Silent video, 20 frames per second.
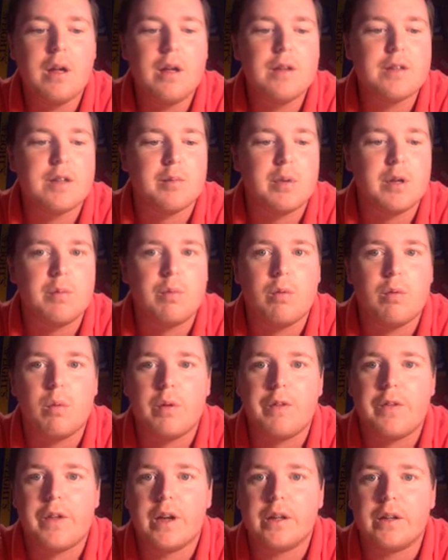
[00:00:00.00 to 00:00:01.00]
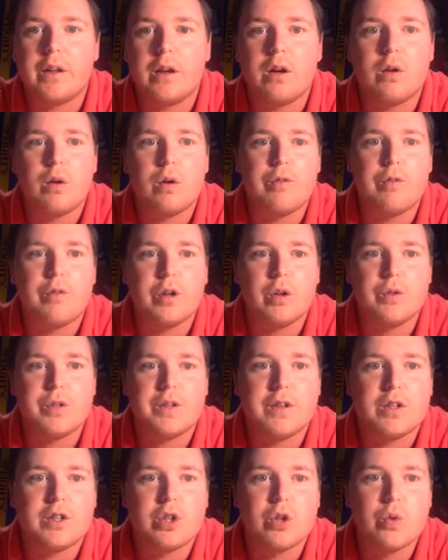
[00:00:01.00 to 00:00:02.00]
Some people would think that, oh, if we're
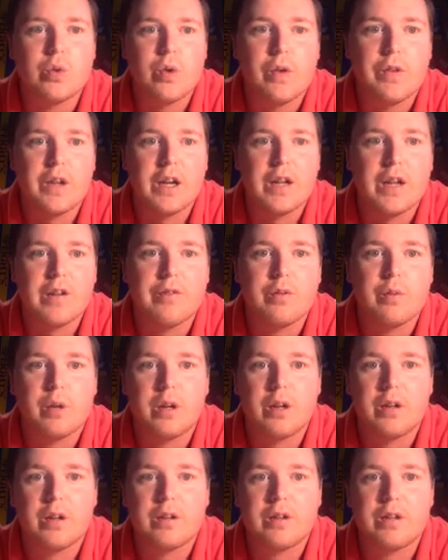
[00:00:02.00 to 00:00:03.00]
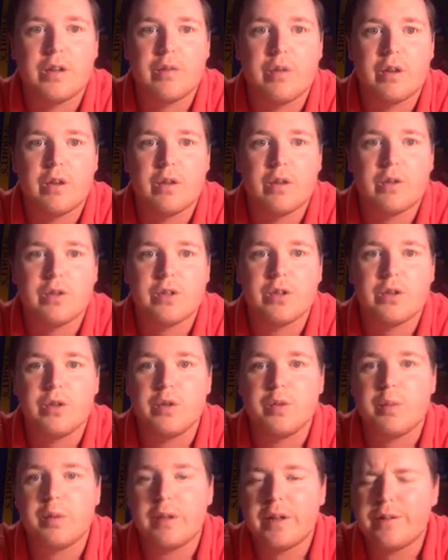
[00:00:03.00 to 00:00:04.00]
losing the 2 on the left, we're going to get rid of those
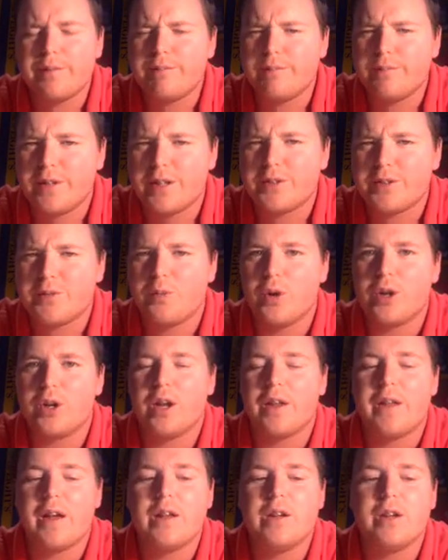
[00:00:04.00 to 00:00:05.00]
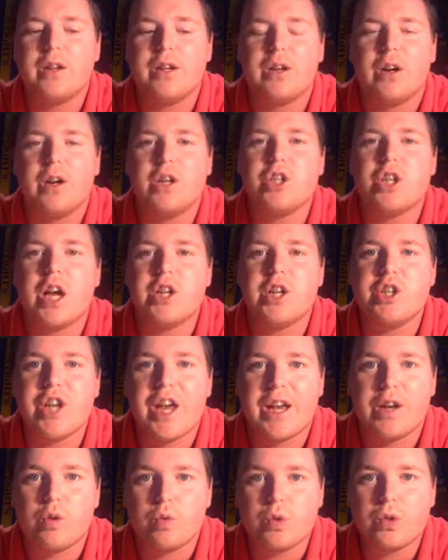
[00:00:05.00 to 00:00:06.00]
2's, but it doesn't work like that. You can only change
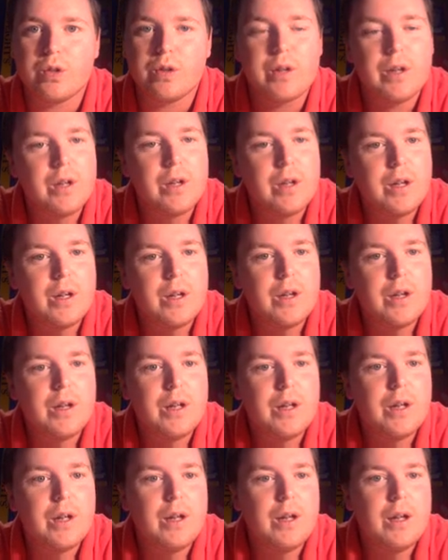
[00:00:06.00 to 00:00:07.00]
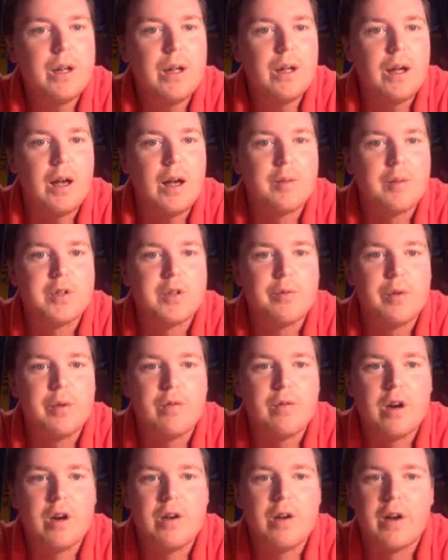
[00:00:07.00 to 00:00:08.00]
angles. So if we
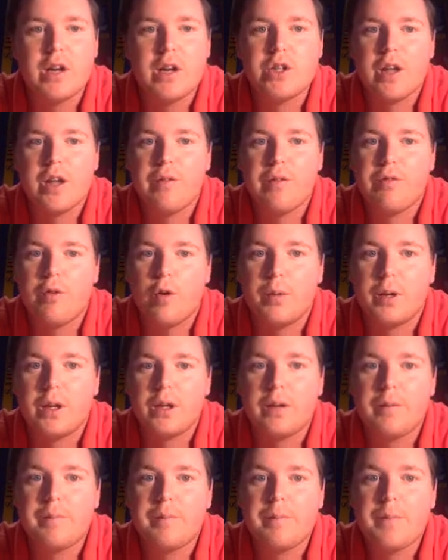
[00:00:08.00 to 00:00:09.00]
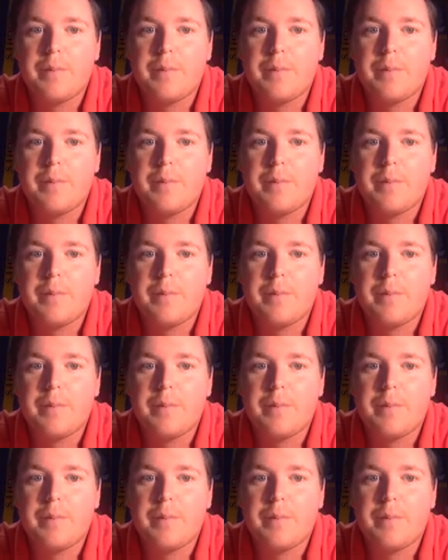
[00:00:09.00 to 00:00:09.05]
rearrange that formula,